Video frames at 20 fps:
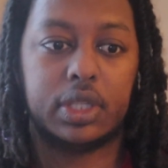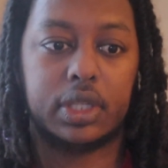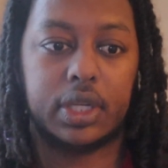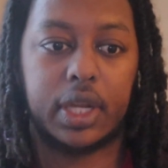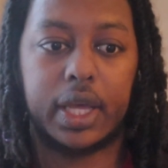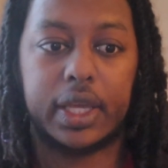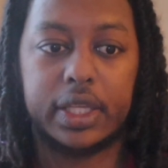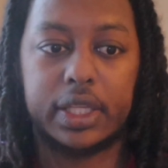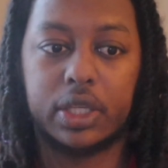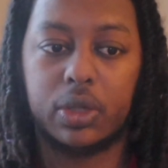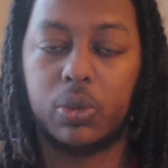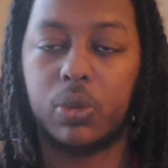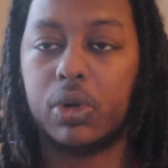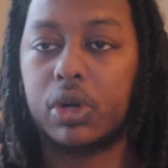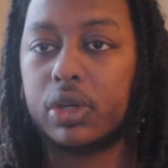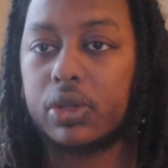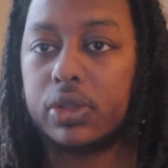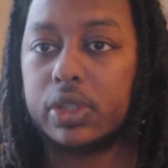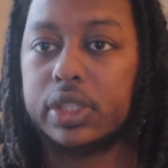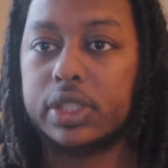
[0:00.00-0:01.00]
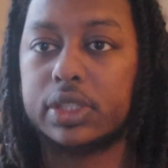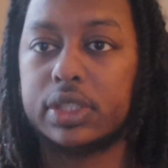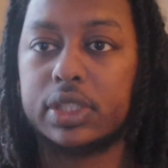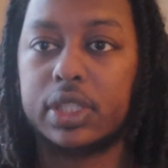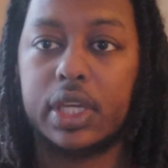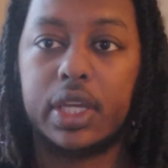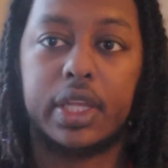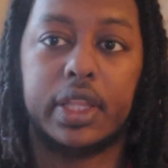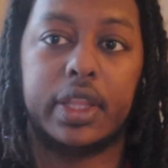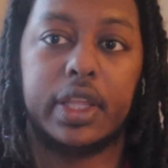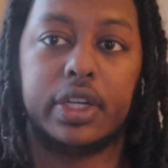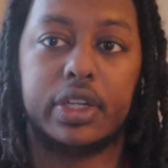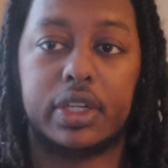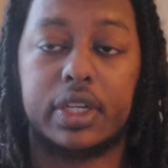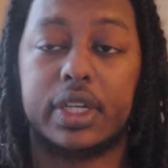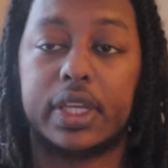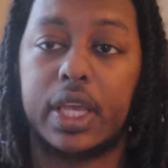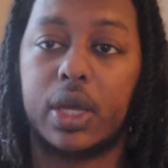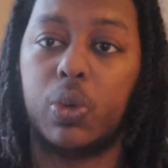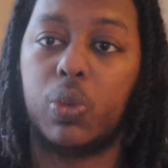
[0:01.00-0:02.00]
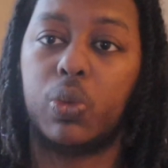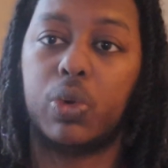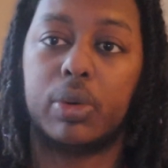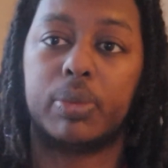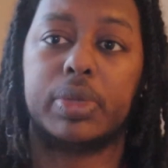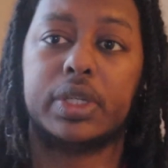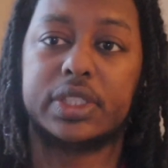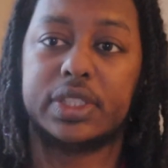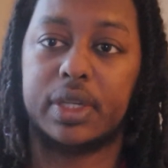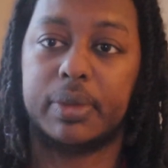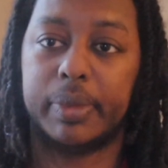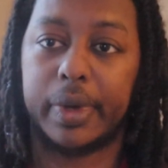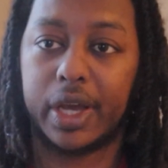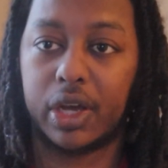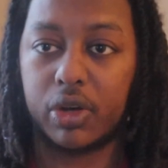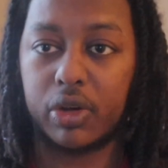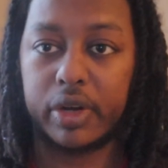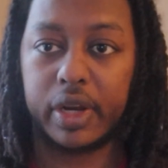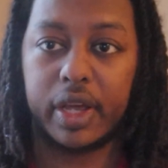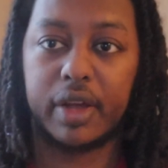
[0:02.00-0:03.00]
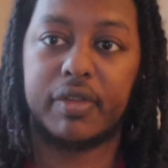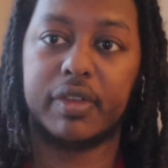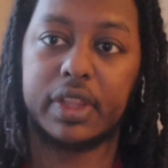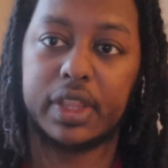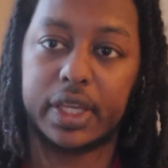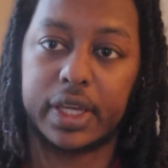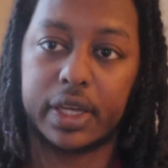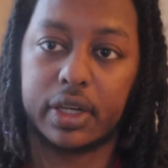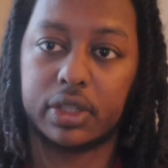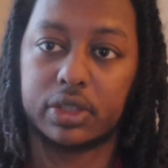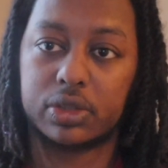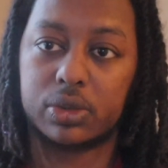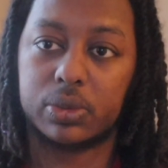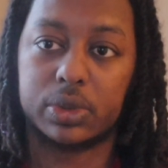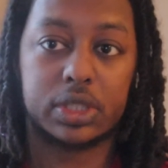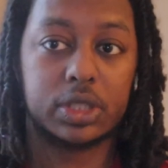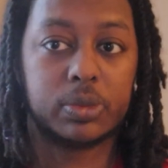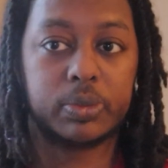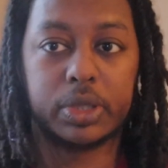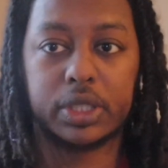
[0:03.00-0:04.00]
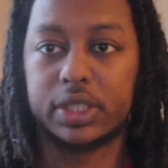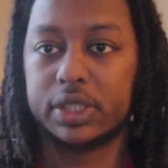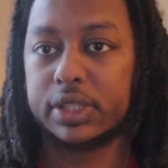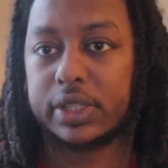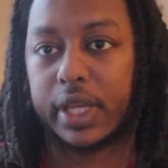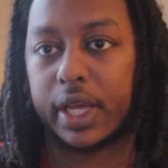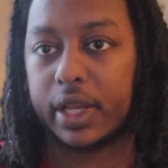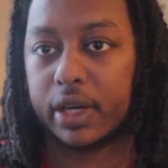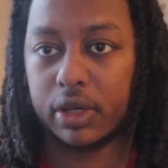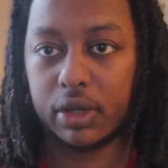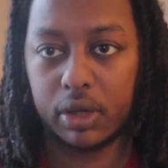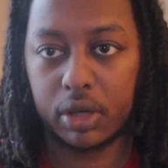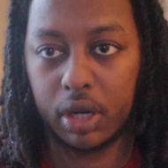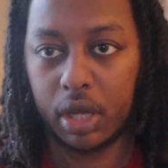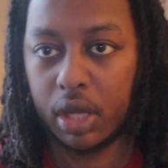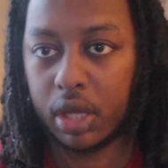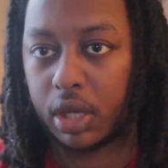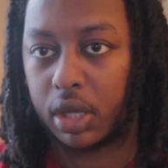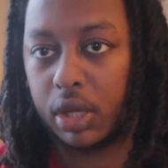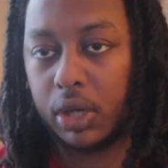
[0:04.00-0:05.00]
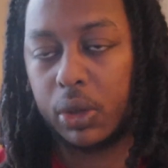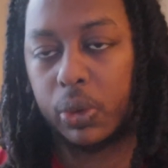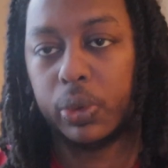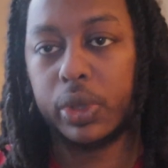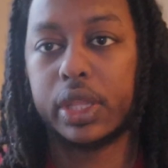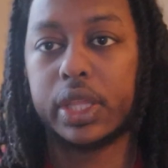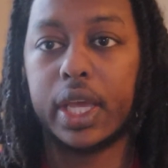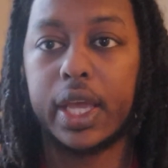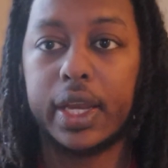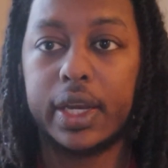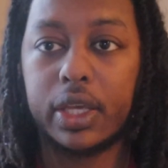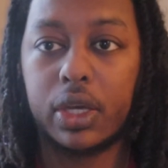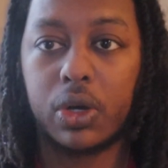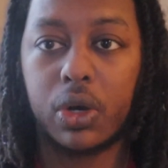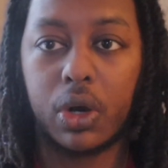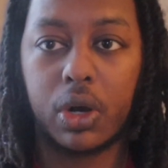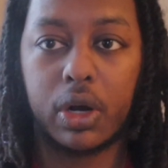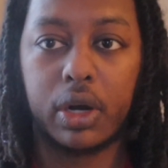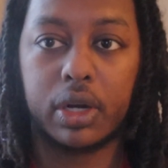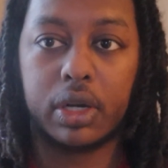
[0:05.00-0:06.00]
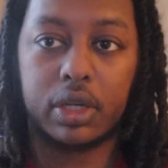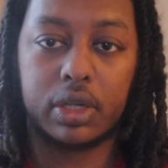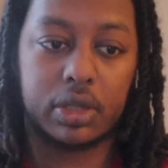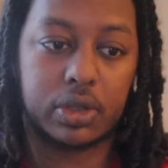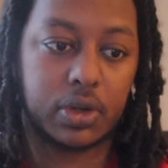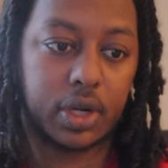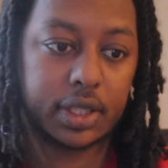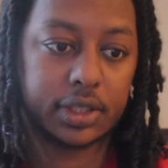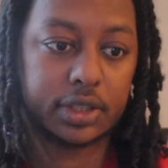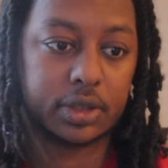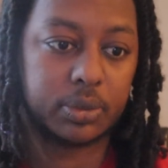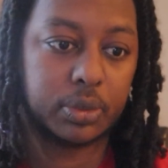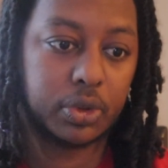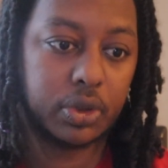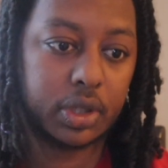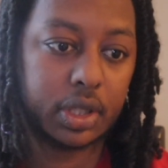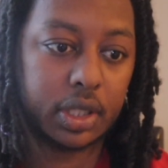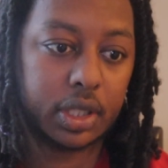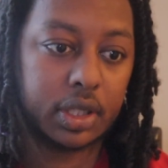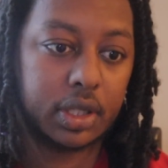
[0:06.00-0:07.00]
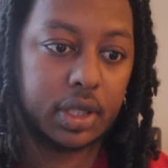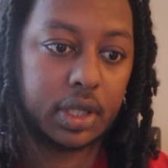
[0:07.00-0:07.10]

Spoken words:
Nike, and Walgreens, then you're going to get 1% back on everything else, which is pretty standard with any card across the board.